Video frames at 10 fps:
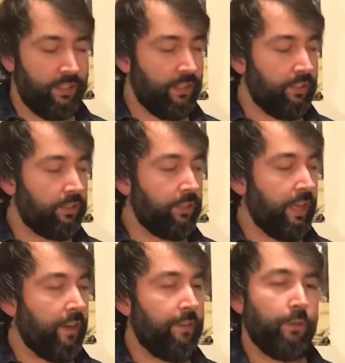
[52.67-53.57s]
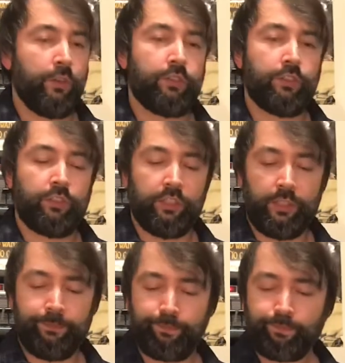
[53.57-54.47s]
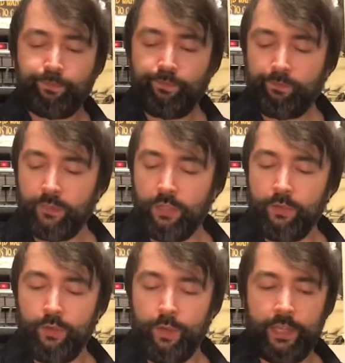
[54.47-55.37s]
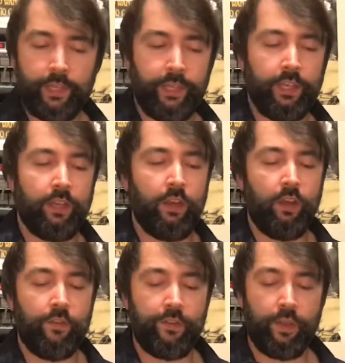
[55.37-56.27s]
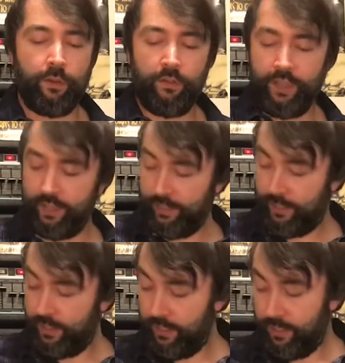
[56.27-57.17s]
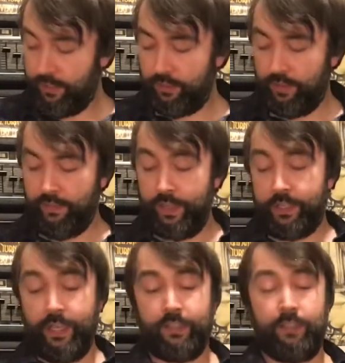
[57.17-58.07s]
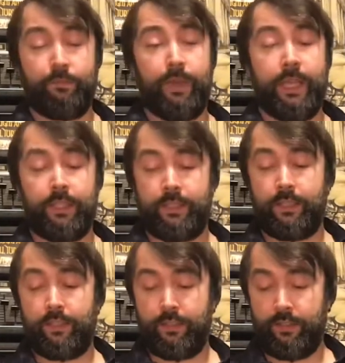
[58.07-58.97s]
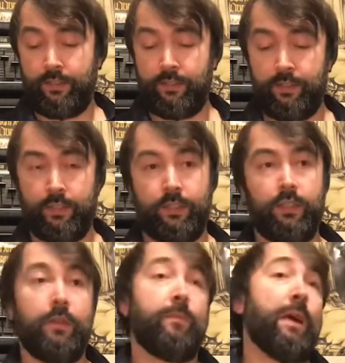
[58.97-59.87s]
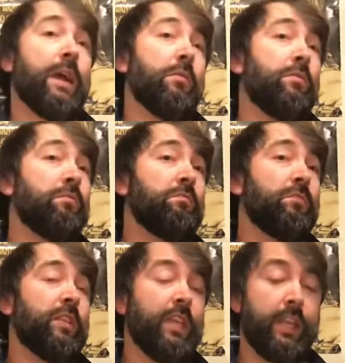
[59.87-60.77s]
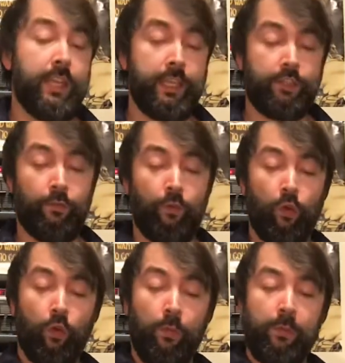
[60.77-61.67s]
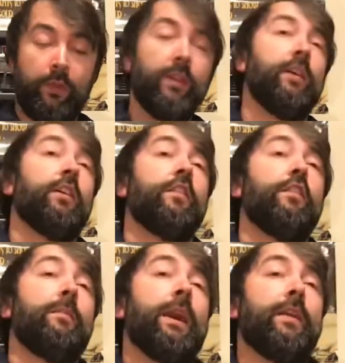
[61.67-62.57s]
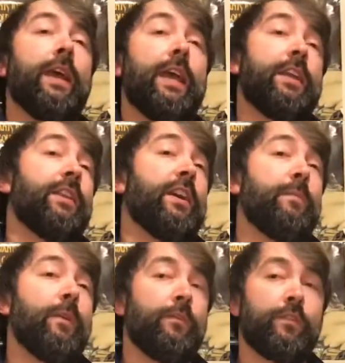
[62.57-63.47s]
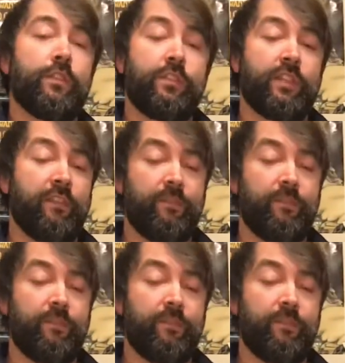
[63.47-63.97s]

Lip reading: So yeah, I thought I'd just a quick overview of it. So I've actually had this bass about in this form for about 8-9 months. I just haven't